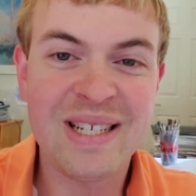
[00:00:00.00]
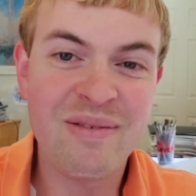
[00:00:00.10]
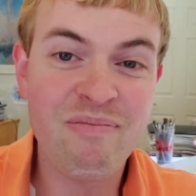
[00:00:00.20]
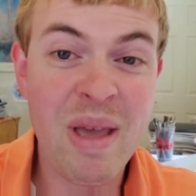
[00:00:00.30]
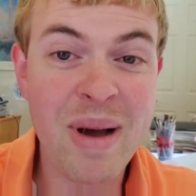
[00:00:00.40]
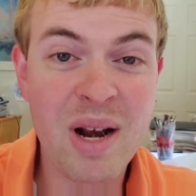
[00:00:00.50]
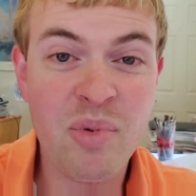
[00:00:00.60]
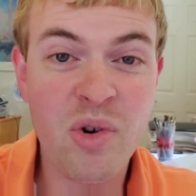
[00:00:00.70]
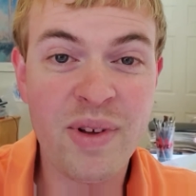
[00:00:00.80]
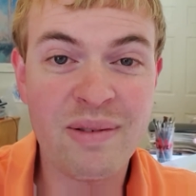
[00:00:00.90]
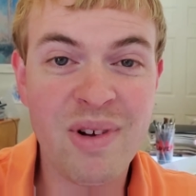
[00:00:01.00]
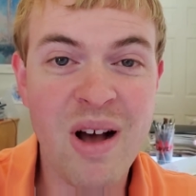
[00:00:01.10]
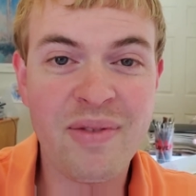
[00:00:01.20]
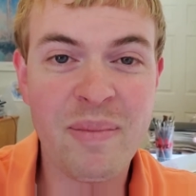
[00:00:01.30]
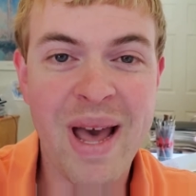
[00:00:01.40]
They might approve it
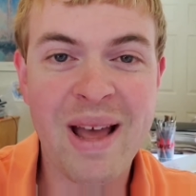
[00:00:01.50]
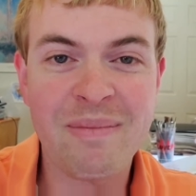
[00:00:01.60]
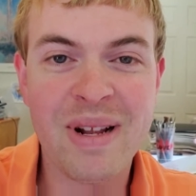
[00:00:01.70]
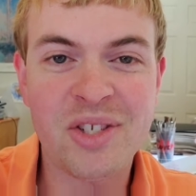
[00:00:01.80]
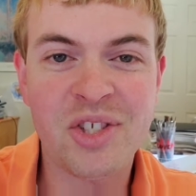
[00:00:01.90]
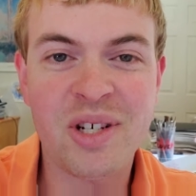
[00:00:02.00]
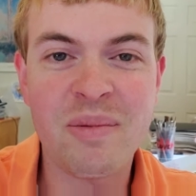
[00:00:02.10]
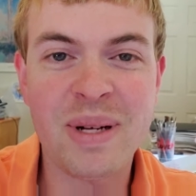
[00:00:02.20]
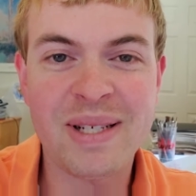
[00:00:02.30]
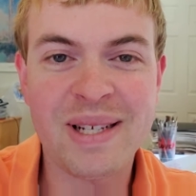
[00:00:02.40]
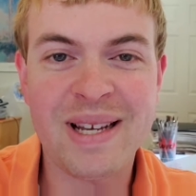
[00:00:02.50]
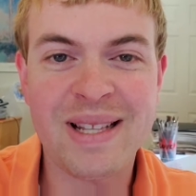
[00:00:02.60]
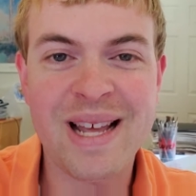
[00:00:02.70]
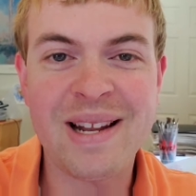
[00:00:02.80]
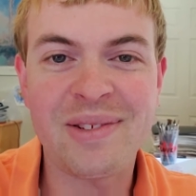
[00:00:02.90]
off the bat, I'm not sure, but
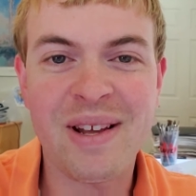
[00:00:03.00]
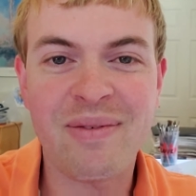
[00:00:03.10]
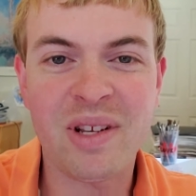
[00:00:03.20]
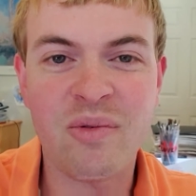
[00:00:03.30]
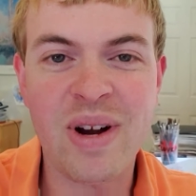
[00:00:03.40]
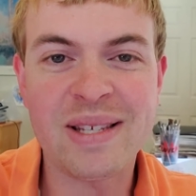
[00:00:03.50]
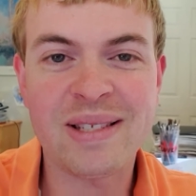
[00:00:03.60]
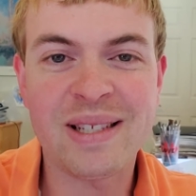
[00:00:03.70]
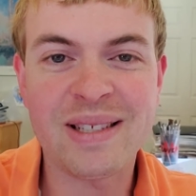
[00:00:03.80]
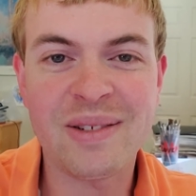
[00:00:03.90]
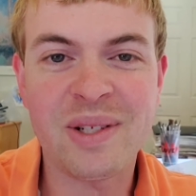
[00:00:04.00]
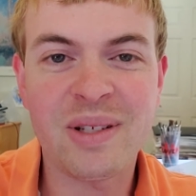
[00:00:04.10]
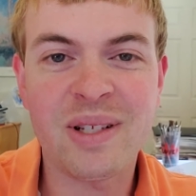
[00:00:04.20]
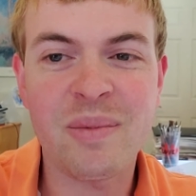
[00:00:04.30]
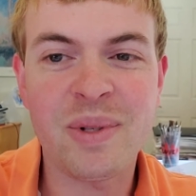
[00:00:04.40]
that is definitely a risk that the
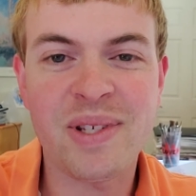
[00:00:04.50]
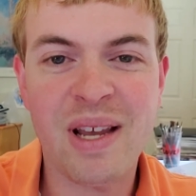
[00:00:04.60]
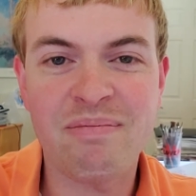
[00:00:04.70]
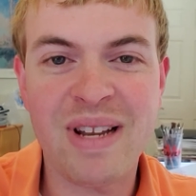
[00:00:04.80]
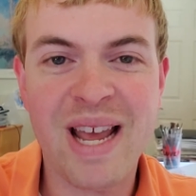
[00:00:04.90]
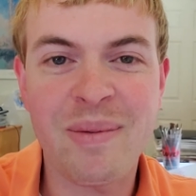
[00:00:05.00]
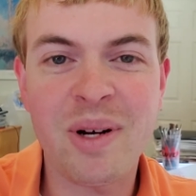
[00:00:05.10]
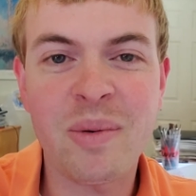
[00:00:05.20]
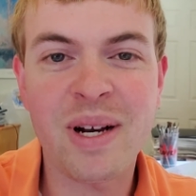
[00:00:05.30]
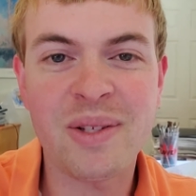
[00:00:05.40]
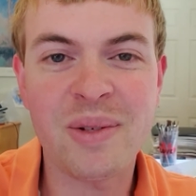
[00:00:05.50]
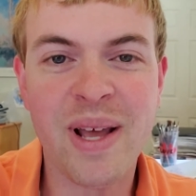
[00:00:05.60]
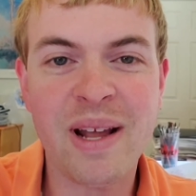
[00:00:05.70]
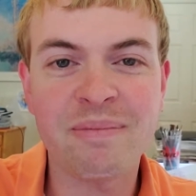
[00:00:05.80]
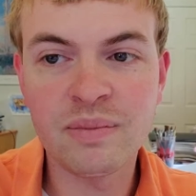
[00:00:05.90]
utility would say, nah, we don't want to do
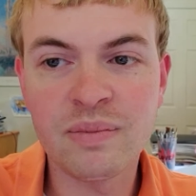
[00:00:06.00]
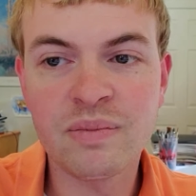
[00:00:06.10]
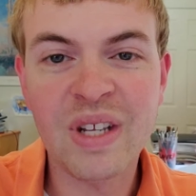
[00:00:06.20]
that.